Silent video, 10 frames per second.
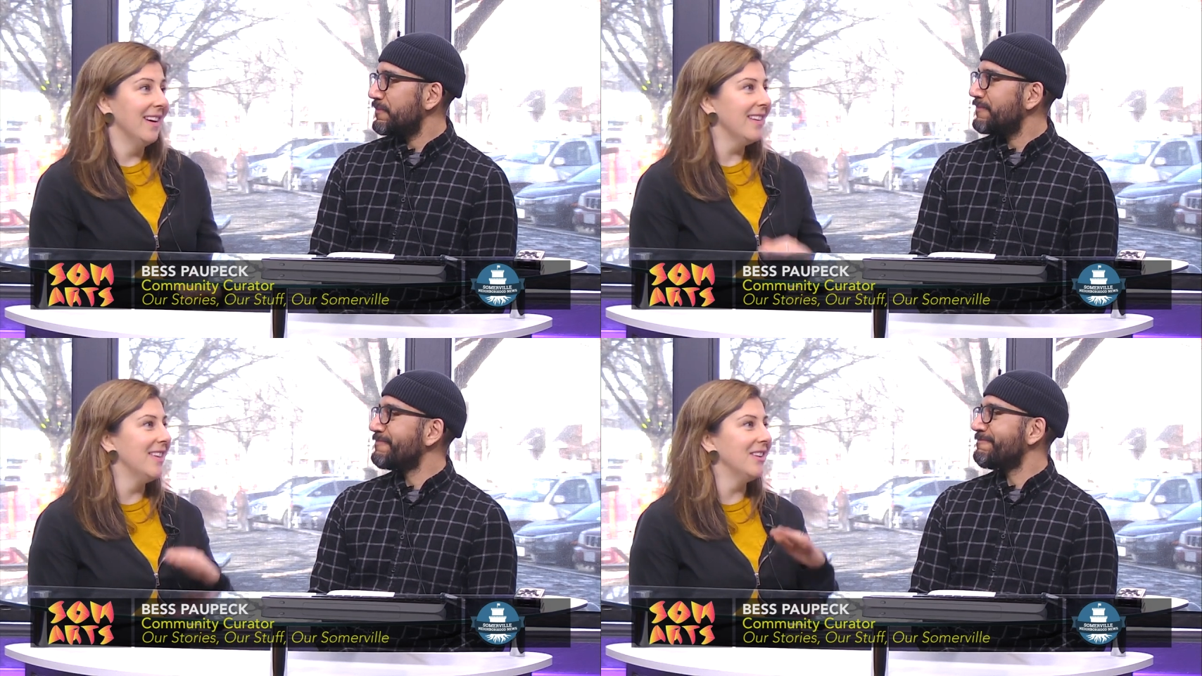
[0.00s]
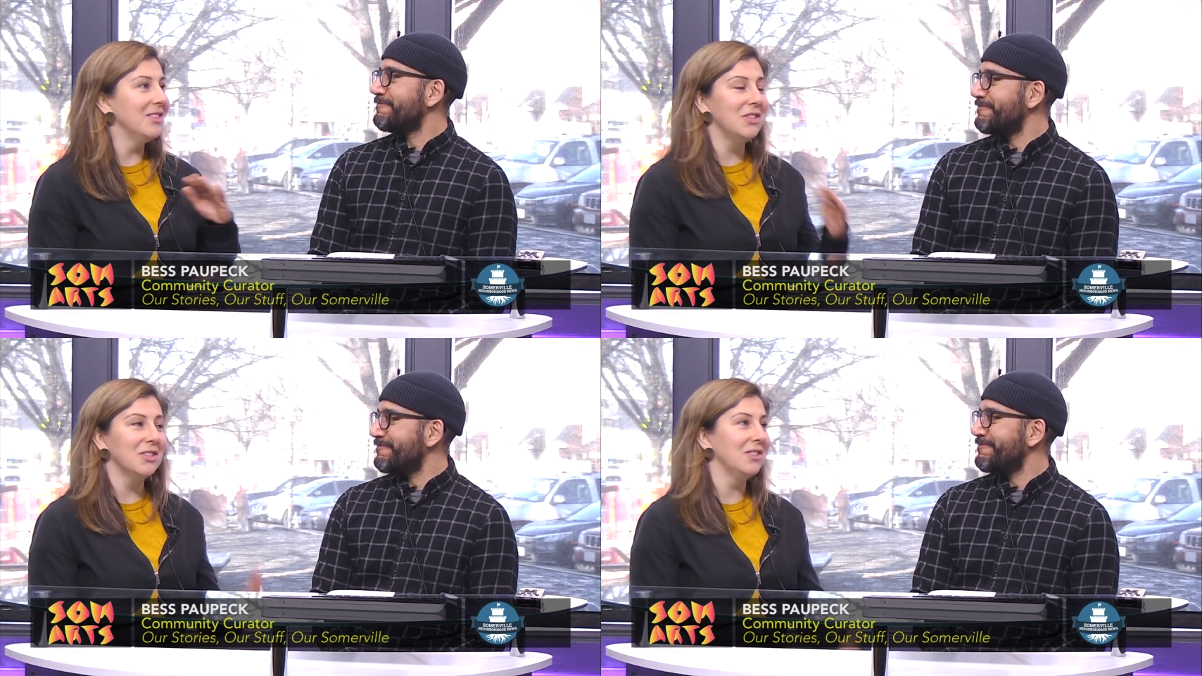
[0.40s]
Speaker 1: mm. Mm-hmm.
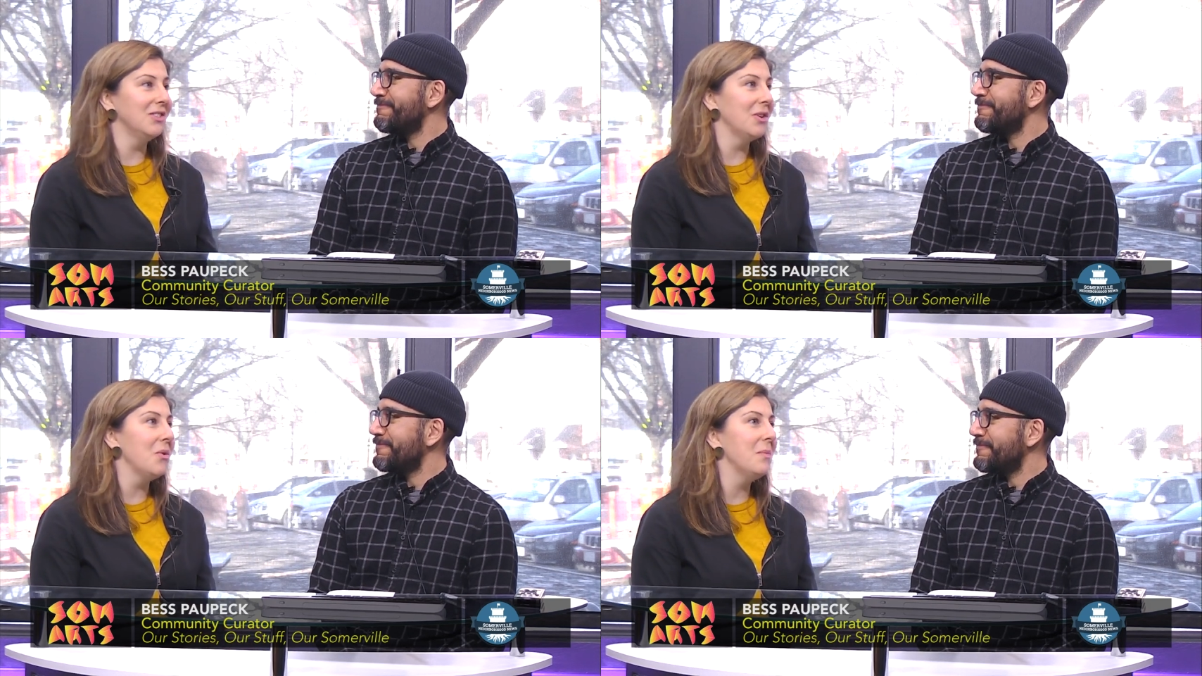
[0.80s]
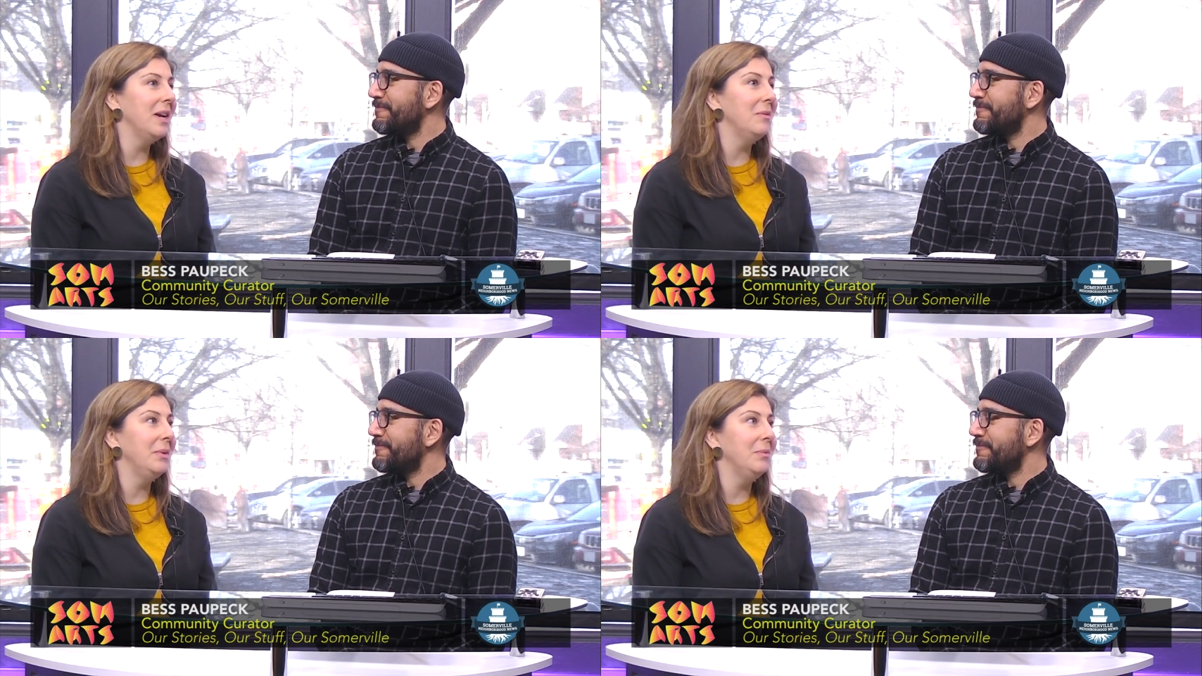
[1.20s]
there's just so
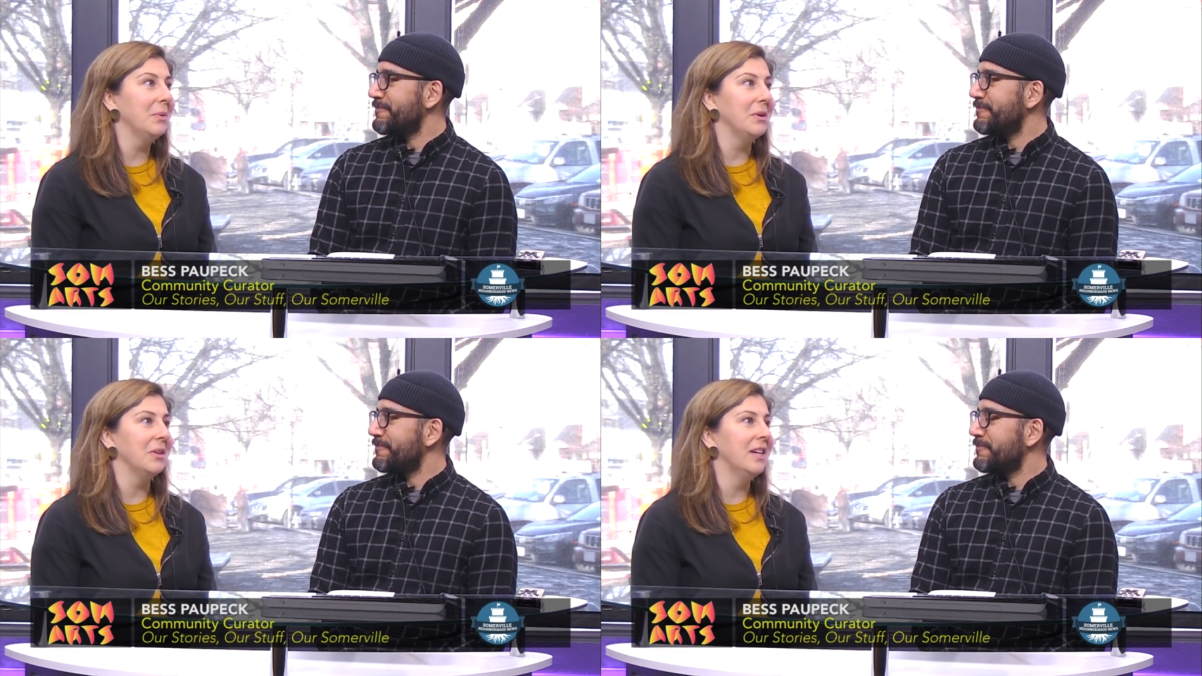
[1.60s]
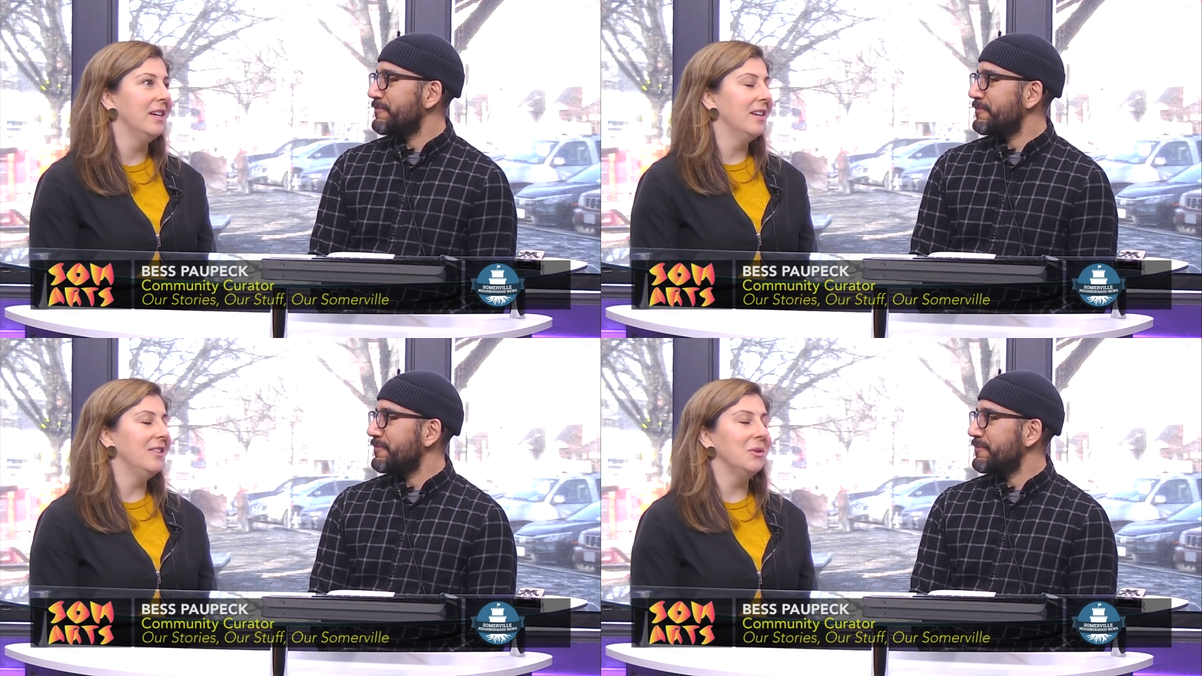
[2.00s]
many people
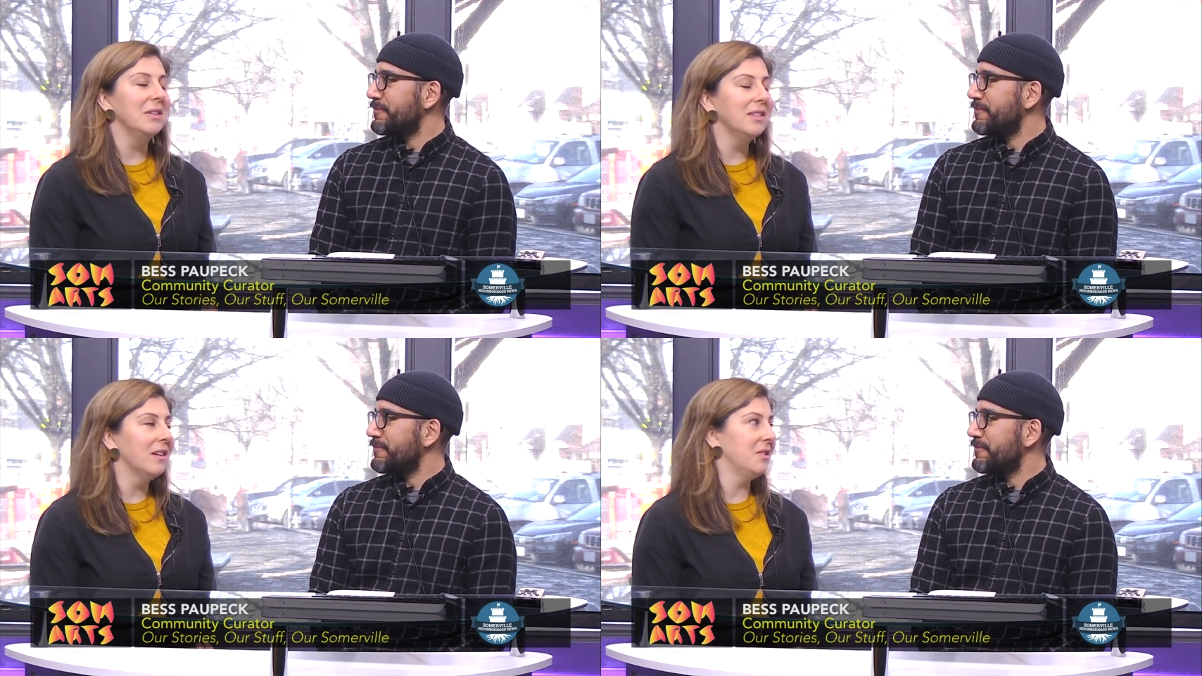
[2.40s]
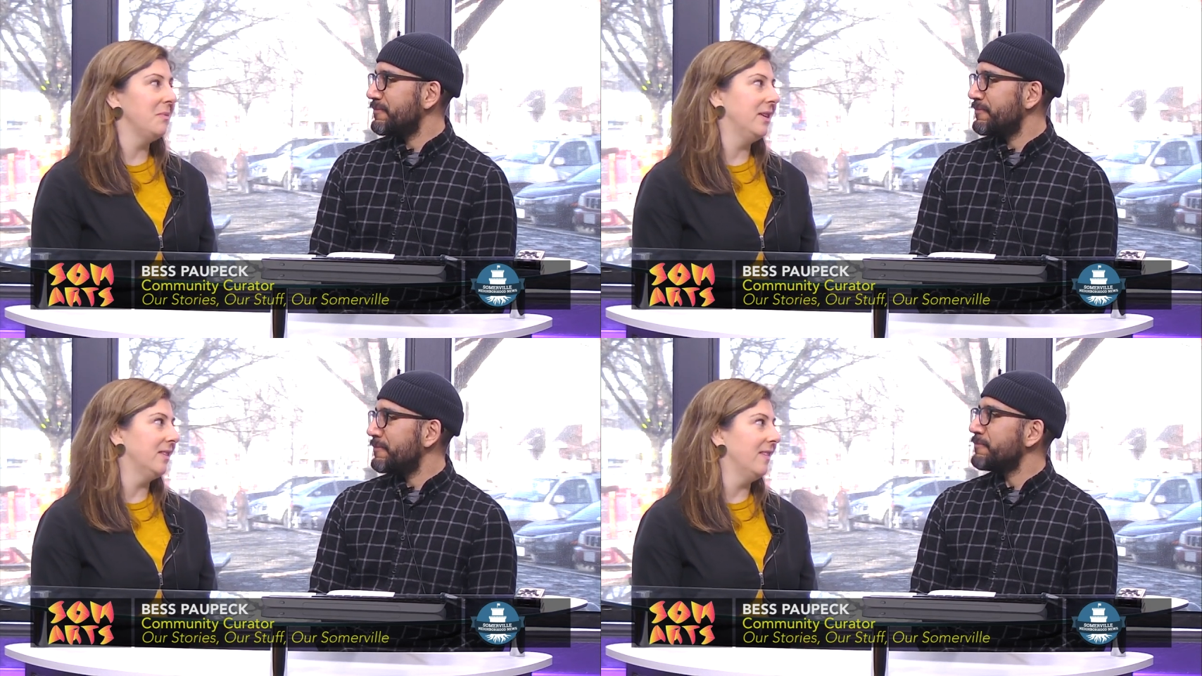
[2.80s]
doing such
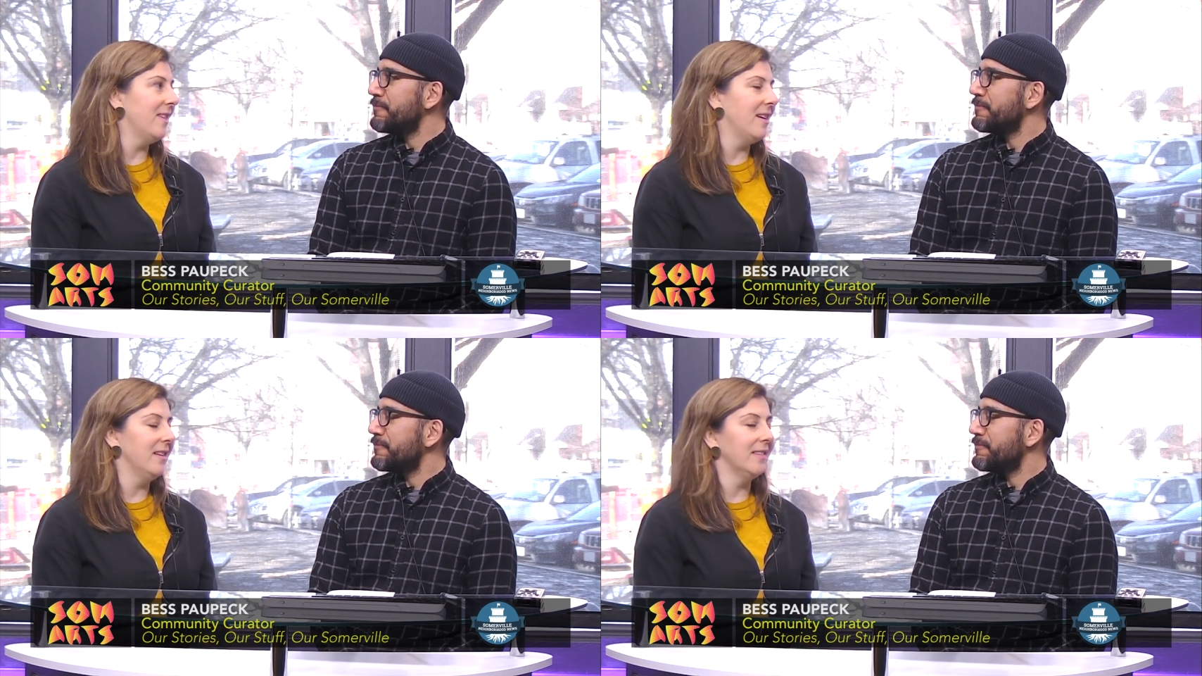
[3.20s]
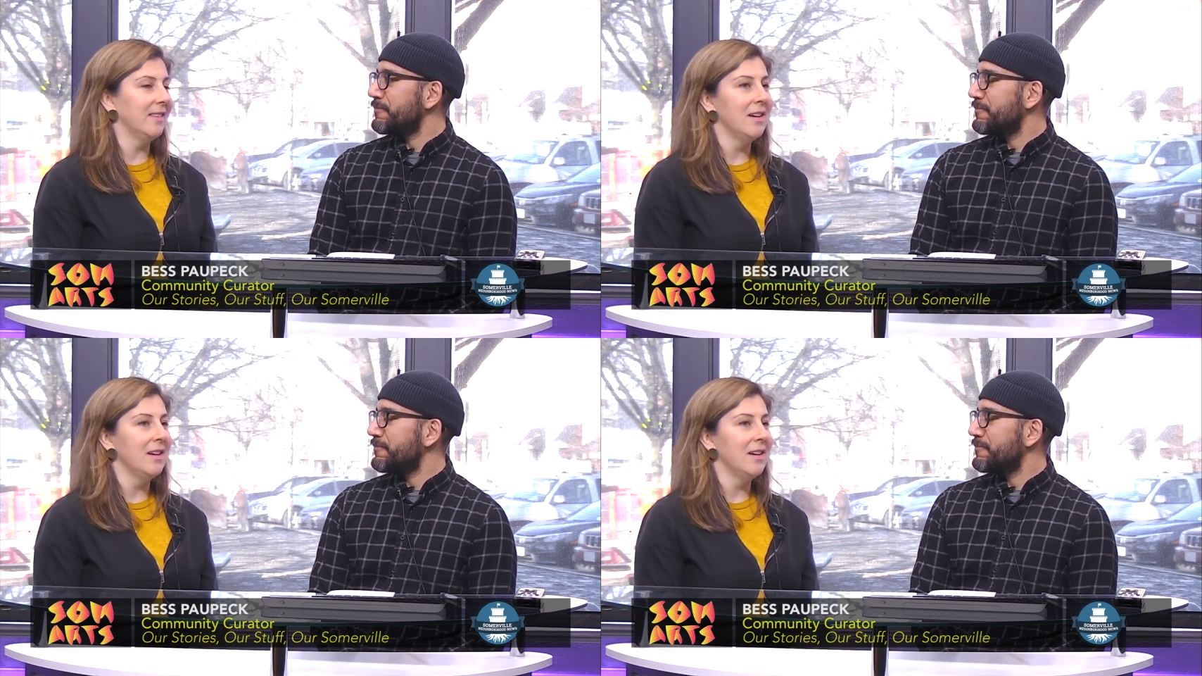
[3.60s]
amazing things.